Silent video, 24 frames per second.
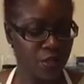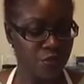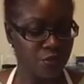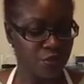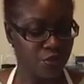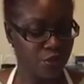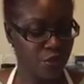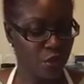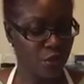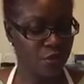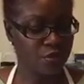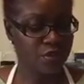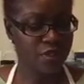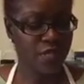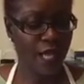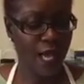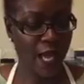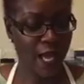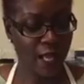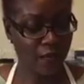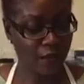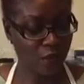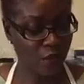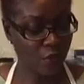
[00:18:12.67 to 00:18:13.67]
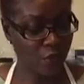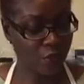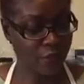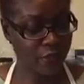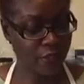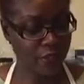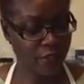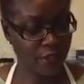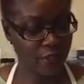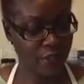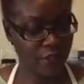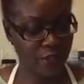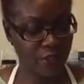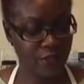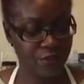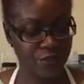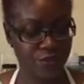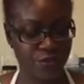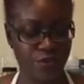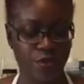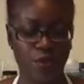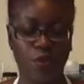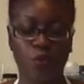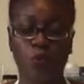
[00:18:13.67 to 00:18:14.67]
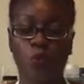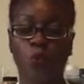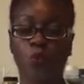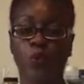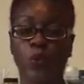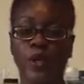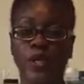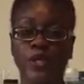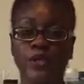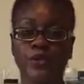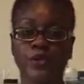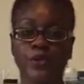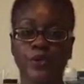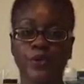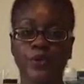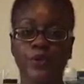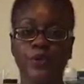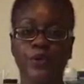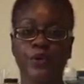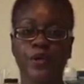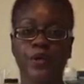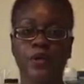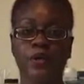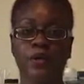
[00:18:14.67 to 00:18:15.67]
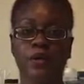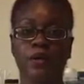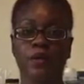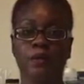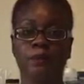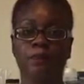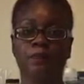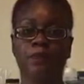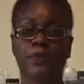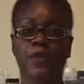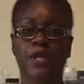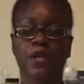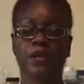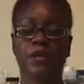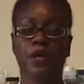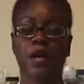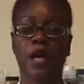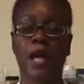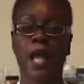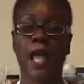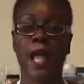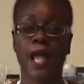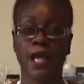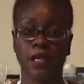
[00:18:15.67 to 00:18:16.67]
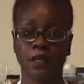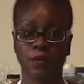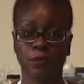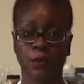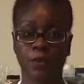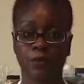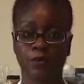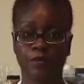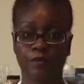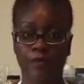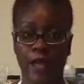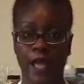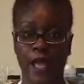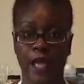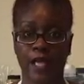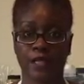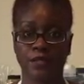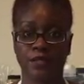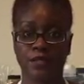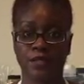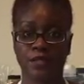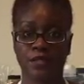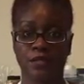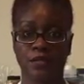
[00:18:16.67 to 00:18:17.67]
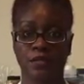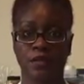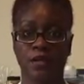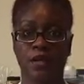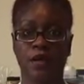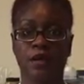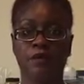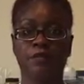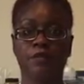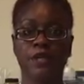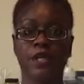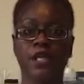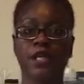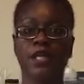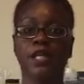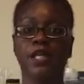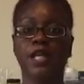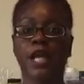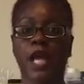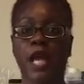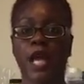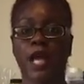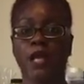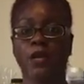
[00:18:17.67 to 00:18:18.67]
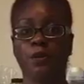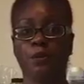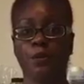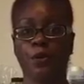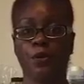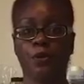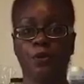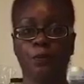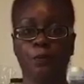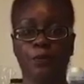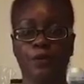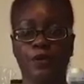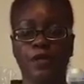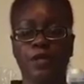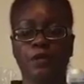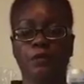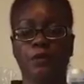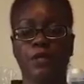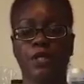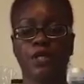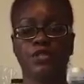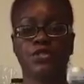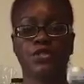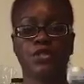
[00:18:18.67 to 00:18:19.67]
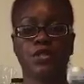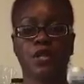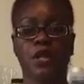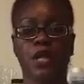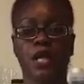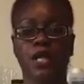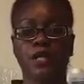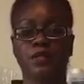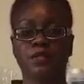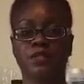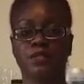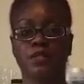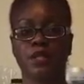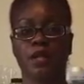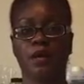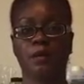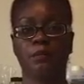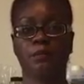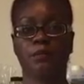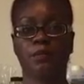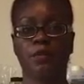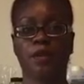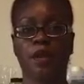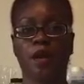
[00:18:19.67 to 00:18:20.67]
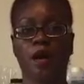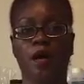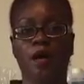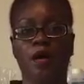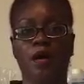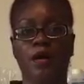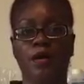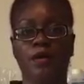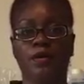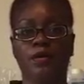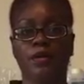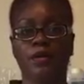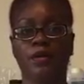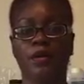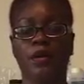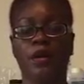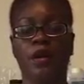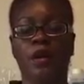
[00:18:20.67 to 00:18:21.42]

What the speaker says: So tallow is the rendered animal fat of any animal, pretty much, except lard,